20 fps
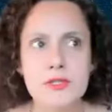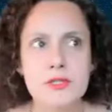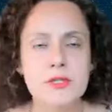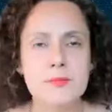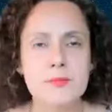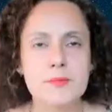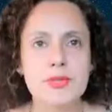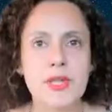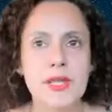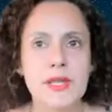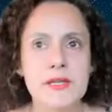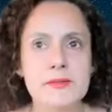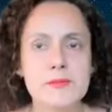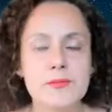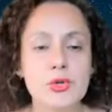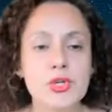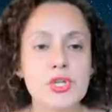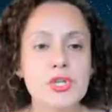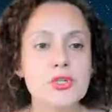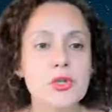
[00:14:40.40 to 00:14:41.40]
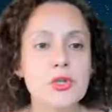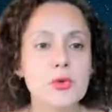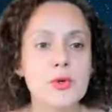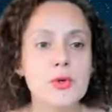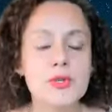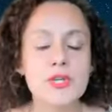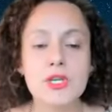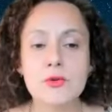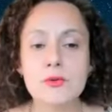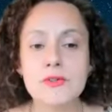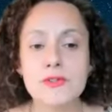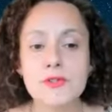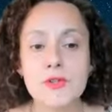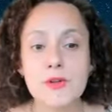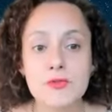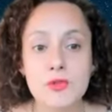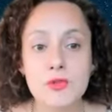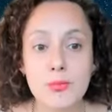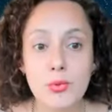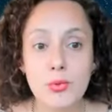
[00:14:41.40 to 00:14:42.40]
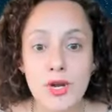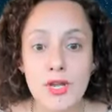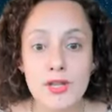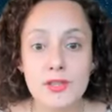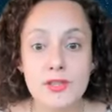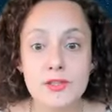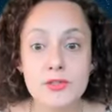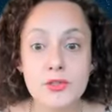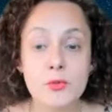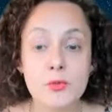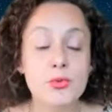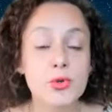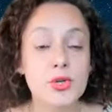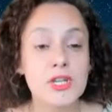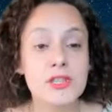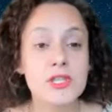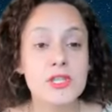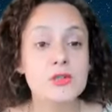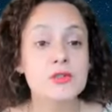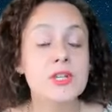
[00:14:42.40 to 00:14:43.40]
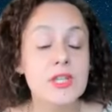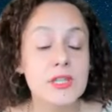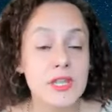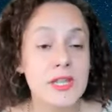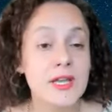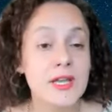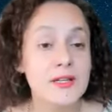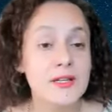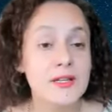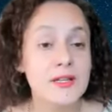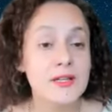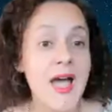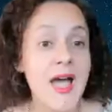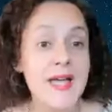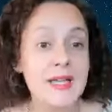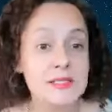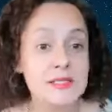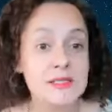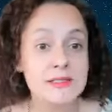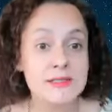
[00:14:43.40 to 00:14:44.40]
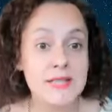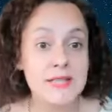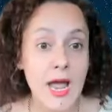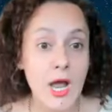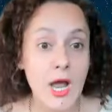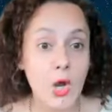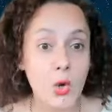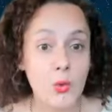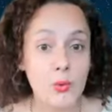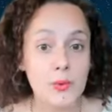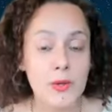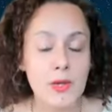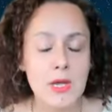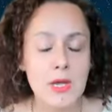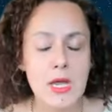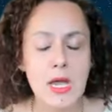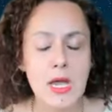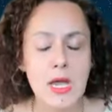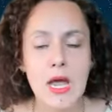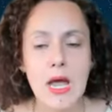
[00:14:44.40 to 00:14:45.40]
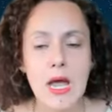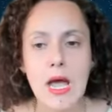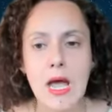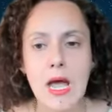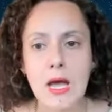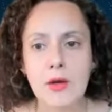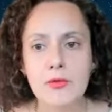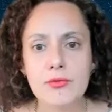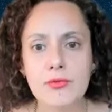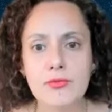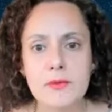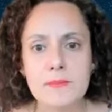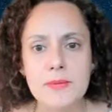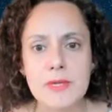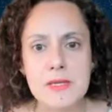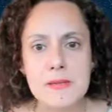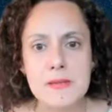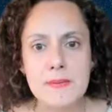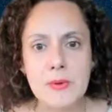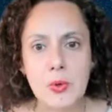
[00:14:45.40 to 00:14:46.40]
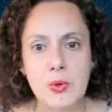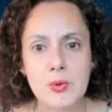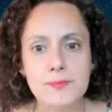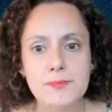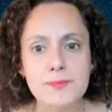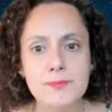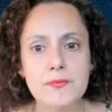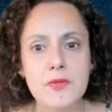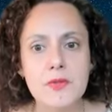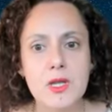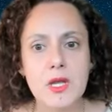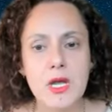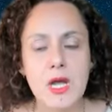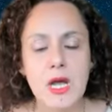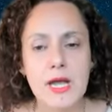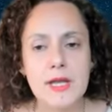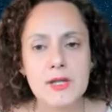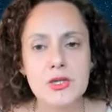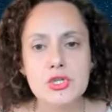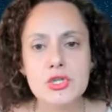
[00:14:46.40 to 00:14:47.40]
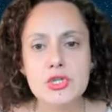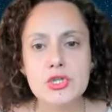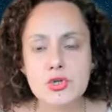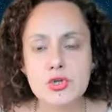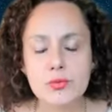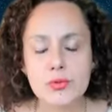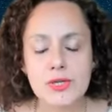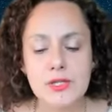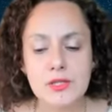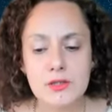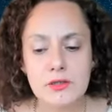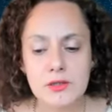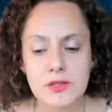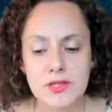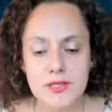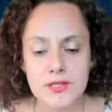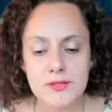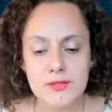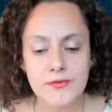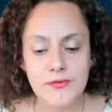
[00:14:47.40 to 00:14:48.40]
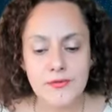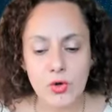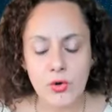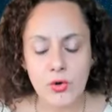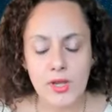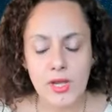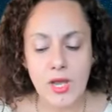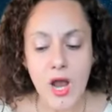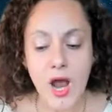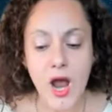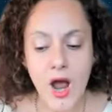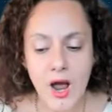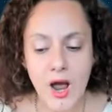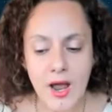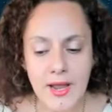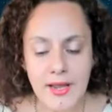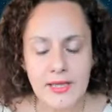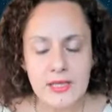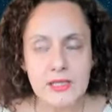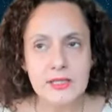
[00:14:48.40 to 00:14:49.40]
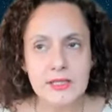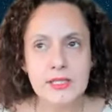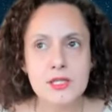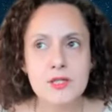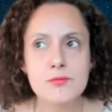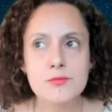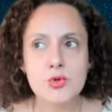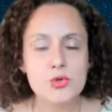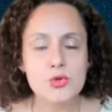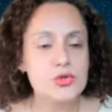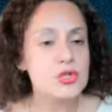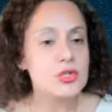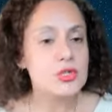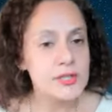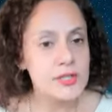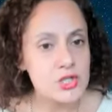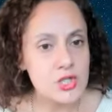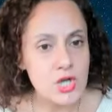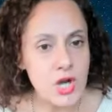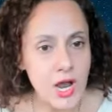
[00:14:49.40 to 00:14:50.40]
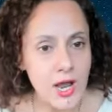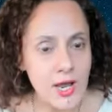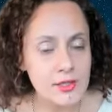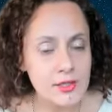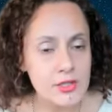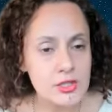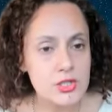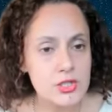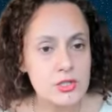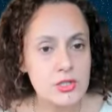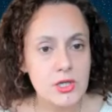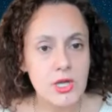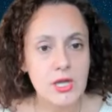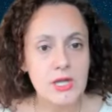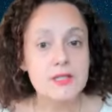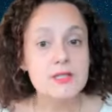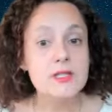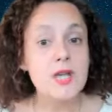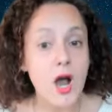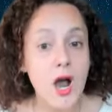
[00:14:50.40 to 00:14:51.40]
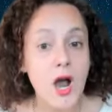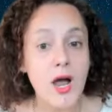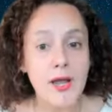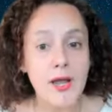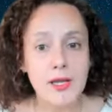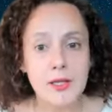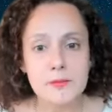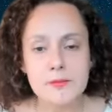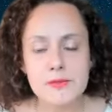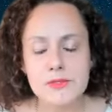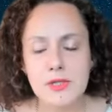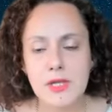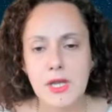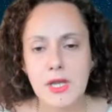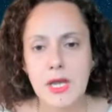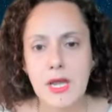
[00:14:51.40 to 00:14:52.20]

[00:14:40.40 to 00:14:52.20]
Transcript: into place, bringing the coherence of the breath, so bringing the, the anxiety down uh, mm-hmm. uh, for people uh, during these very highly emotionally charged times.